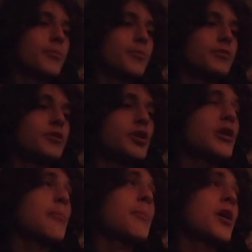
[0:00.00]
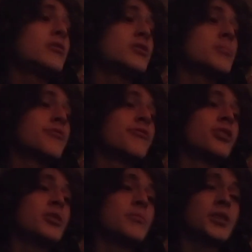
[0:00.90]
You know that mile is going to be
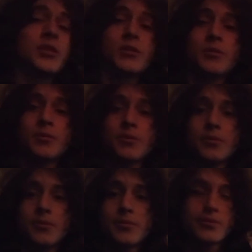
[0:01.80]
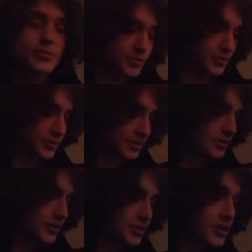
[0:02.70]
fun, man.
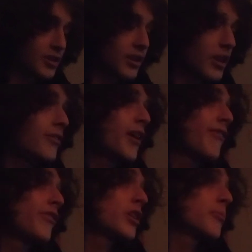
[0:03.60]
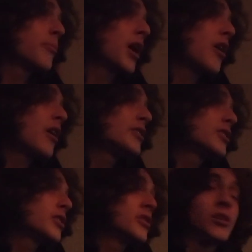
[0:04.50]
You're gonna love that fucking model, and you're
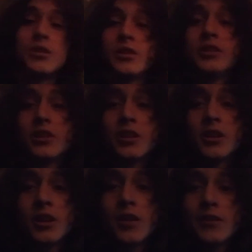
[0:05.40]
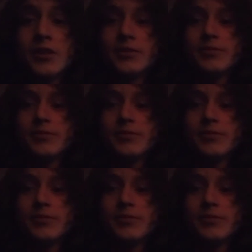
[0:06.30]
gonna you're gonna love it.